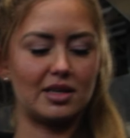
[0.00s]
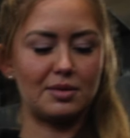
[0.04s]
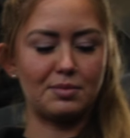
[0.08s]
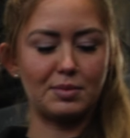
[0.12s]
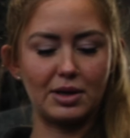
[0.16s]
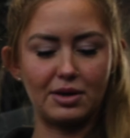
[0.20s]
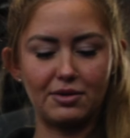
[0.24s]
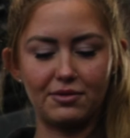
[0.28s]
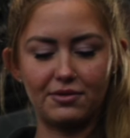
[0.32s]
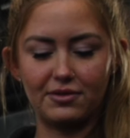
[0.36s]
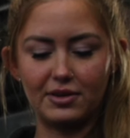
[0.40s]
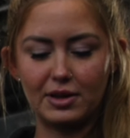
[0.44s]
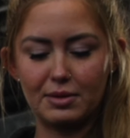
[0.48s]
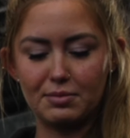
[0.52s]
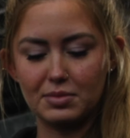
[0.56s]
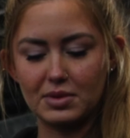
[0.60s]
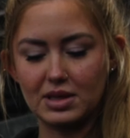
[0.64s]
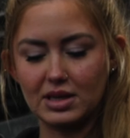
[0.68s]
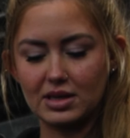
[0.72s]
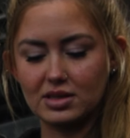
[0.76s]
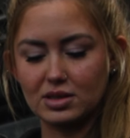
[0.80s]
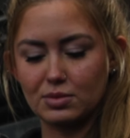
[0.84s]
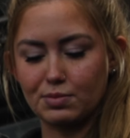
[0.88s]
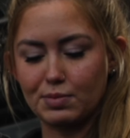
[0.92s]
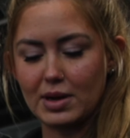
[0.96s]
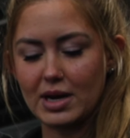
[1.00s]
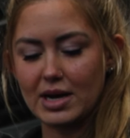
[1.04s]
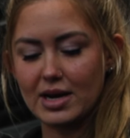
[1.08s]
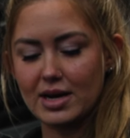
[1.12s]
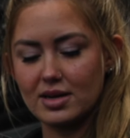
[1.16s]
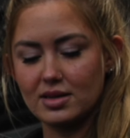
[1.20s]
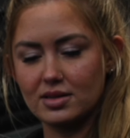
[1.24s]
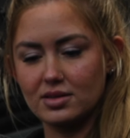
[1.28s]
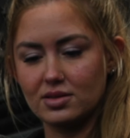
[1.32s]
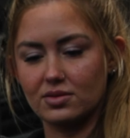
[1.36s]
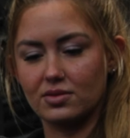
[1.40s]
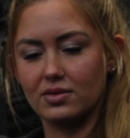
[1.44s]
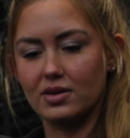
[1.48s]
I'm gonna flip these
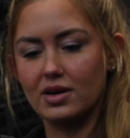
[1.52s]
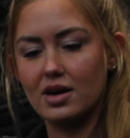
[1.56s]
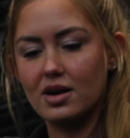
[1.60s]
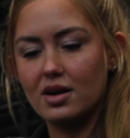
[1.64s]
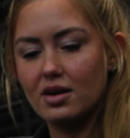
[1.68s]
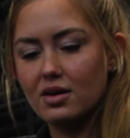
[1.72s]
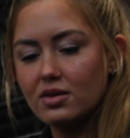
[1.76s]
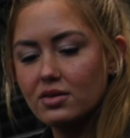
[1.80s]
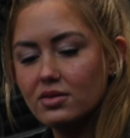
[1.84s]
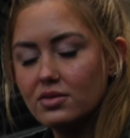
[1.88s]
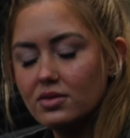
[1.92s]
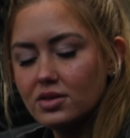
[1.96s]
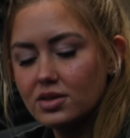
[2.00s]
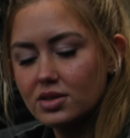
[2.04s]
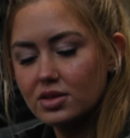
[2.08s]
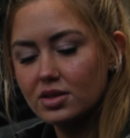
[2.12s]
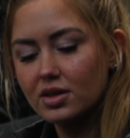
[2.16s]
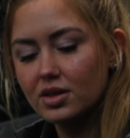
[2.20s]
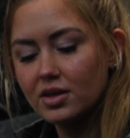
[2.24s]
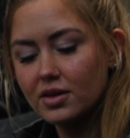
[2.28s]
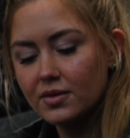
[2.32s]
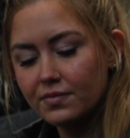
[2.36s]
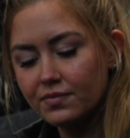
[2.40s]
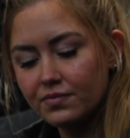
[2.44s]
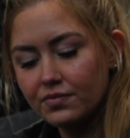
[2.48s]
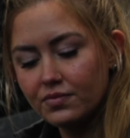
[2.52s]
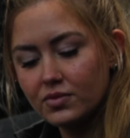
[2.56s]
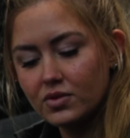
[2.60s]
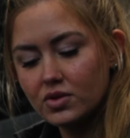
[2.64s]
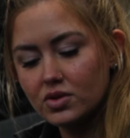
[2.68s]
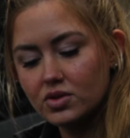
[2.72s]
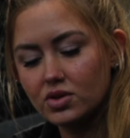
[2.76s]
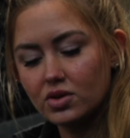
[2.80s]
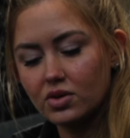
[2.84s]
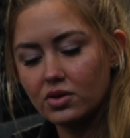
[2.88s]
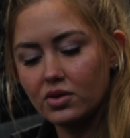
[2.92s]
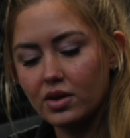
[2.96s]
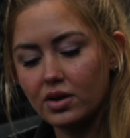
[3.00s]
pads around
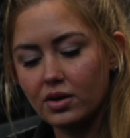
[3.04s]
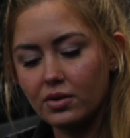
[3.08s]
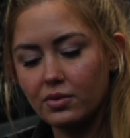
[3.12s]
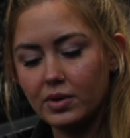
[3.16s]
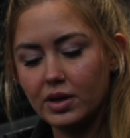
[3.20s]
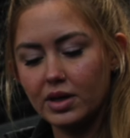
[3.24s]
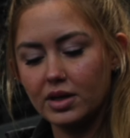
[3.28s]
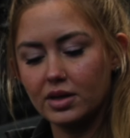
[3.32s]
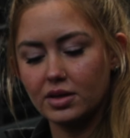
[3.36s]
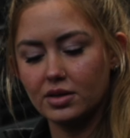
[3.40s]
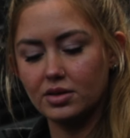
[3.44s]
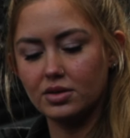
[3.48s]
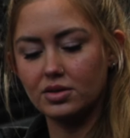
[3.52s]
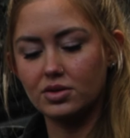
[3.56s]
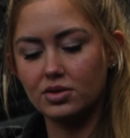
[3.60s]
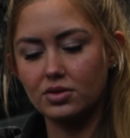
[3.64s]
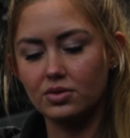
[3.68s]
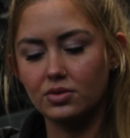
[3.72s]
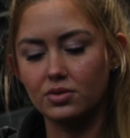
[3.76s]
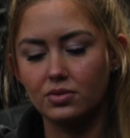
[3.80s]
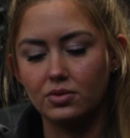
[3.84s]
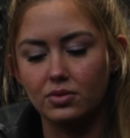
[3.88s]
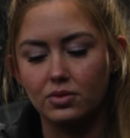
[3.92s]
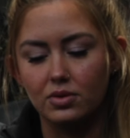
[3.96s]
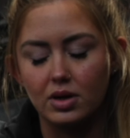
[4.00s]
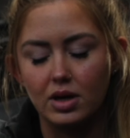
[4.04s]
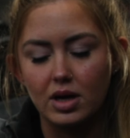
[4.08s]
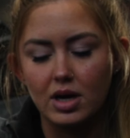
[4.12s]
so that we can do